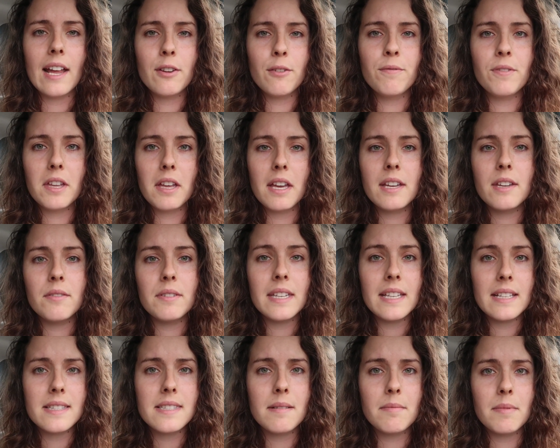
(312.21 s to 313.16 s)
and you feel like you
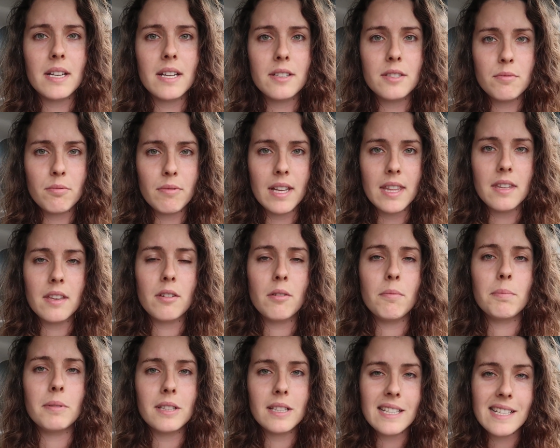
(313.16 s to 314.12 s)
need someone else with you,
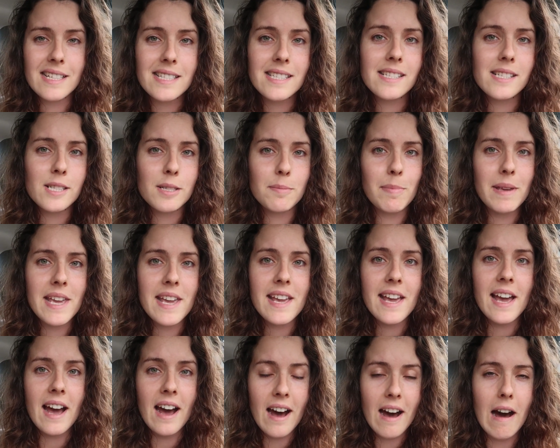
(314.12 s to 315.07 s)
please
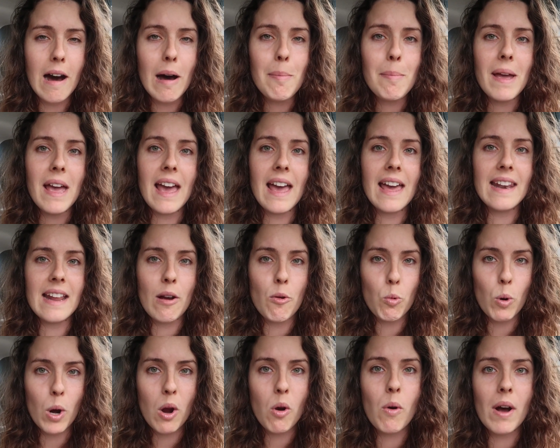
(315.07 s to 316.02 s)
speak up and
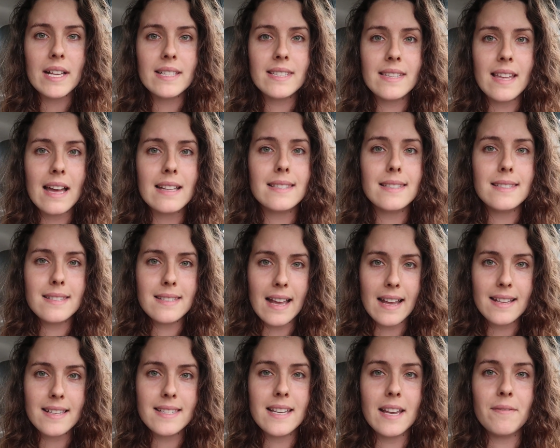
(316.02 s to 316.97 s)
request that
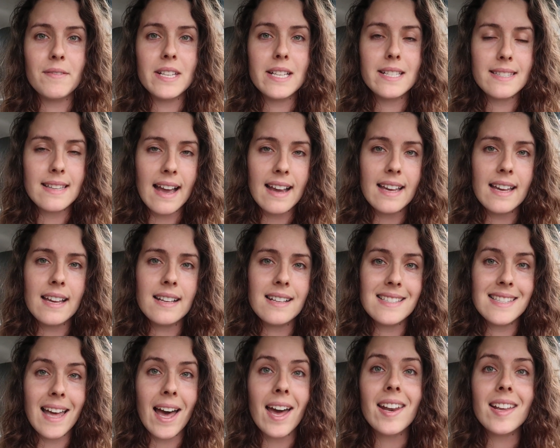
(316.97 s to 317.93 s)
safety second
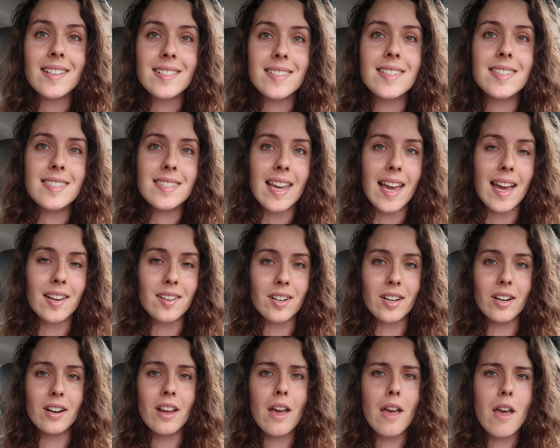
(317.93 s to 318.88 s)
because that is
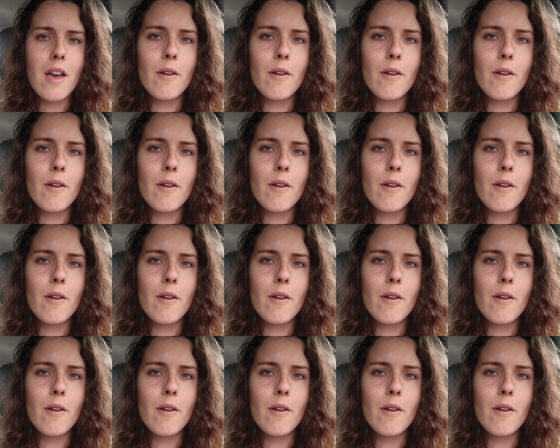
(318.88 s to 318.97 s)
standard